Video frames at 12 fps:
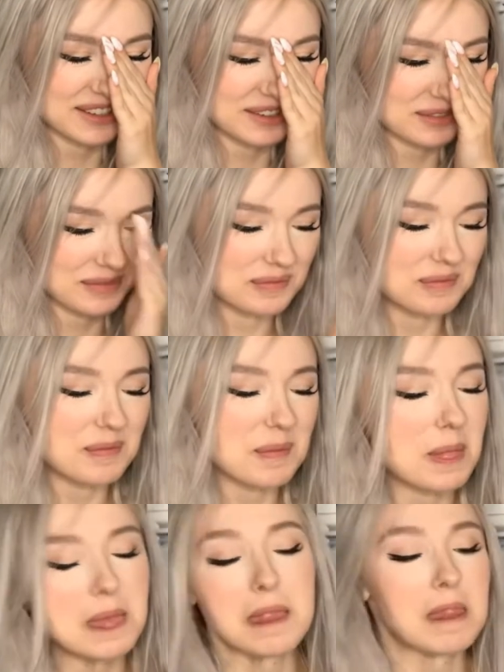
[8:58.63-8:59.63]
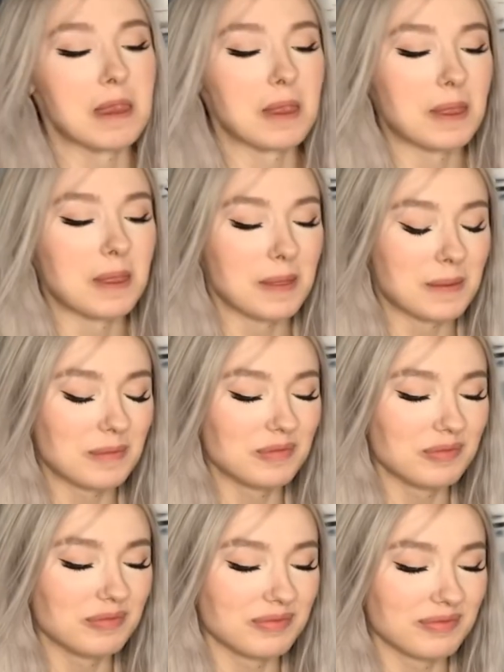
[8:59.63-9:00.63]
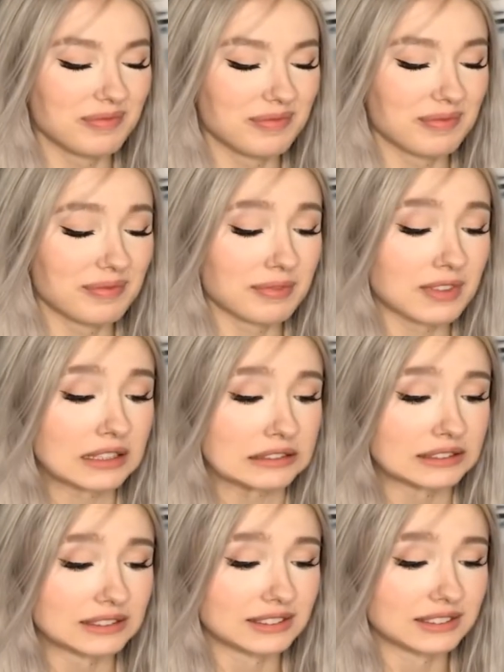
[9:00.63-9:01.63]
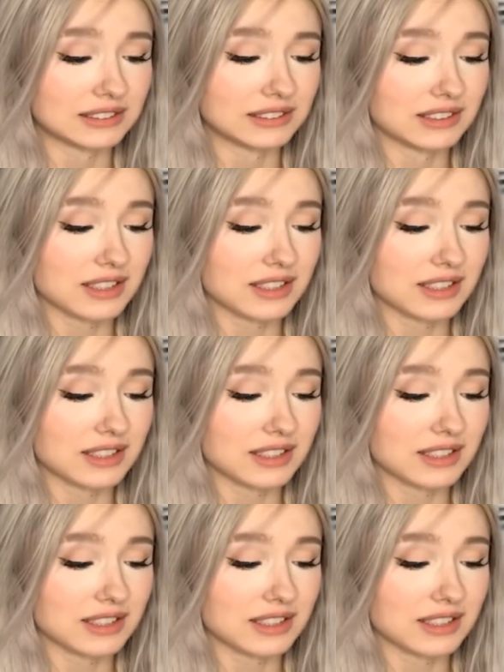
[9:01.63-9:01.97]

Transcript: funny. AIDS isn't funny. Dying isn't funny, so shut the fuck up.